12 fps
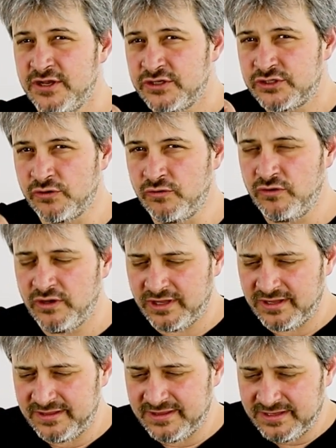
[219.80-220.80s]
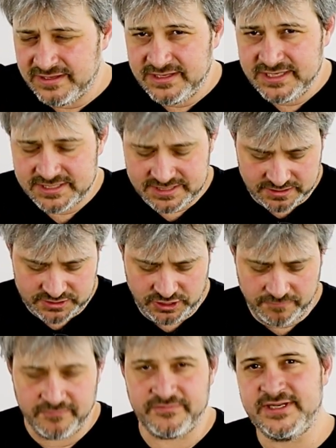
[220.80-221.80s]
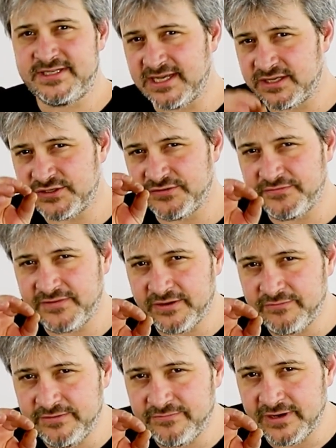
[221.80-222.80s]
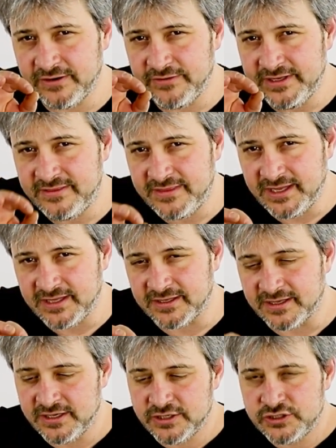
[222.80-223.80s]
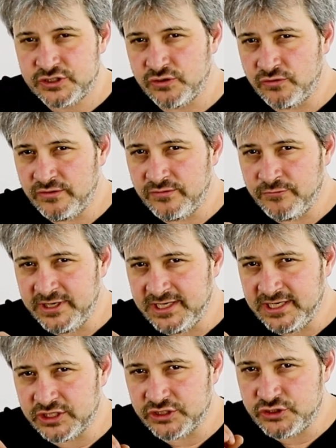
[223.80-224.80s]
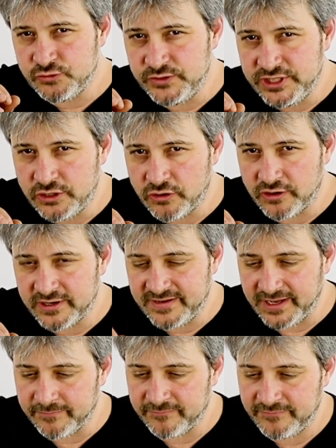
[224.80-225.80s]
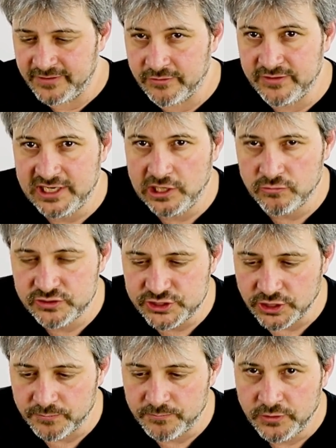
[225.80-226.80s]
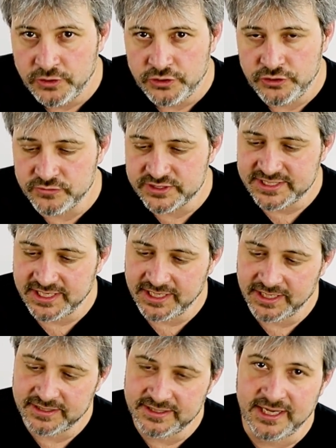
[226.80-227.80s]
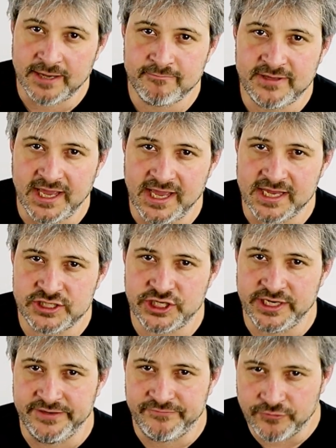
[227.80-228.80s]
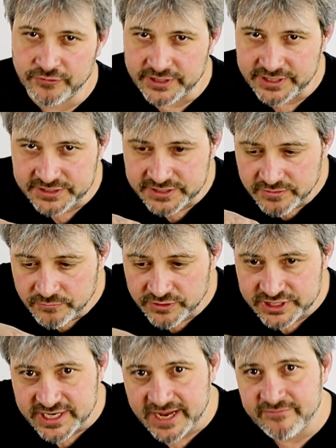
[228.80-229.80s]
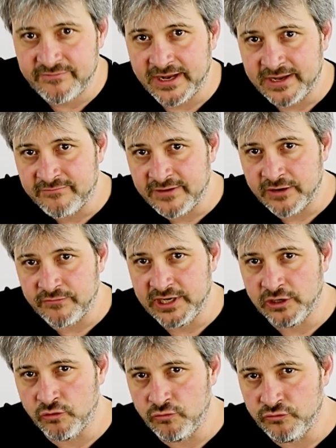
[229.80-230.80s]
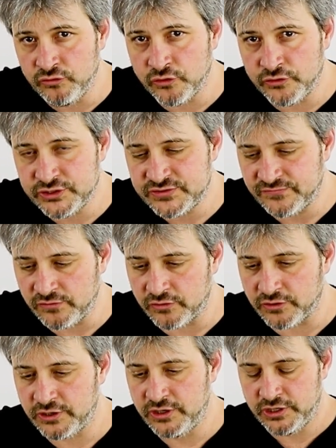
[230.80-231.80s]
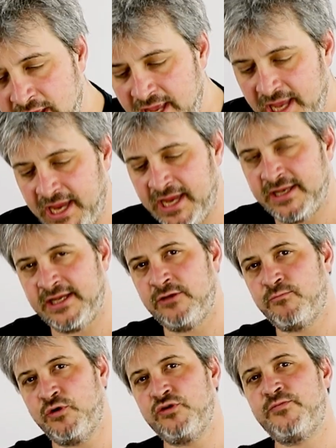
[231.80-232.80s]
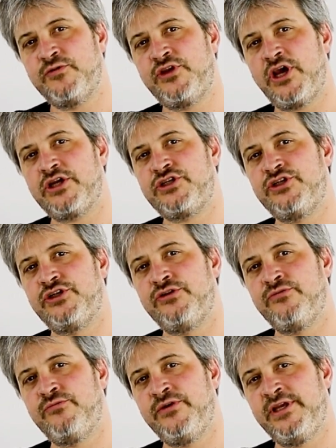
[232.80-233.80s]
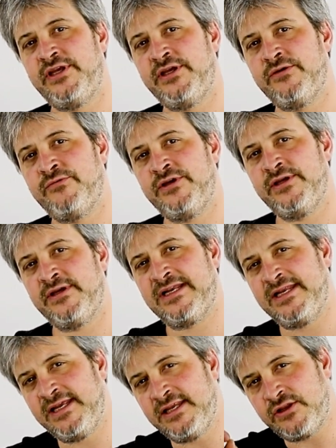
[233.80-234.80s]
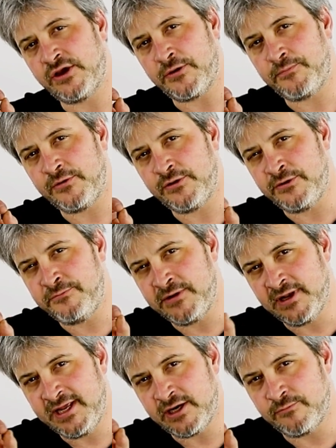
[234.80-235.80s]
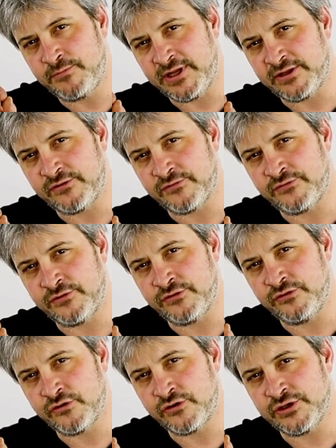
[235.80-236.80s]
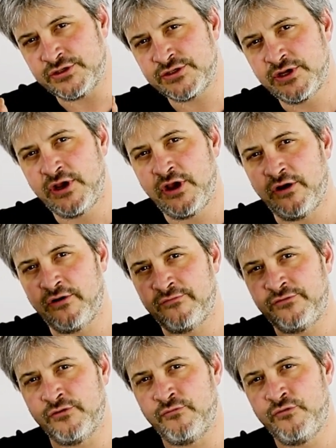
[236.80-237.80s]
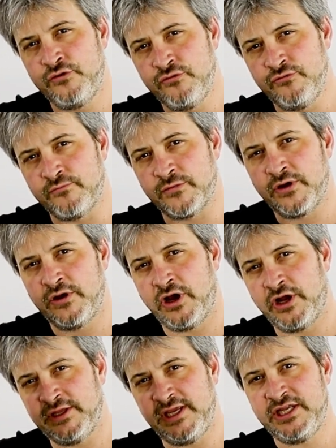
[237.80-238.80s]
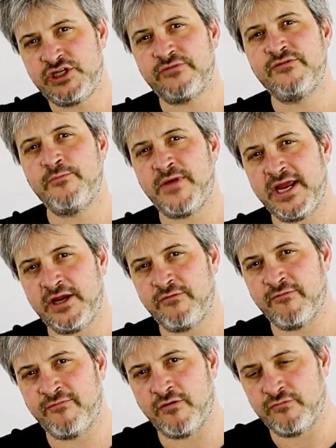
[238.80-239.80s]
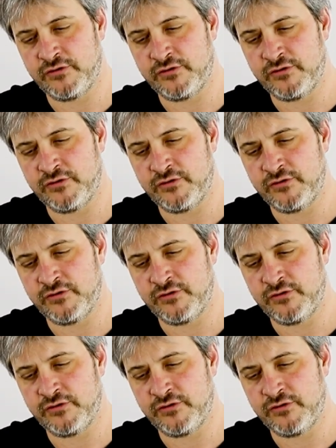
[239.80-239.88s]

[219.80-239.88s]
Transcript: So some of these sounds are very, very thin. So we needed to record them very close up using the MKH8040, which have like very low noise floor. And in post-production, we cleaned up the little bit of the noise of the room on each of the microphone.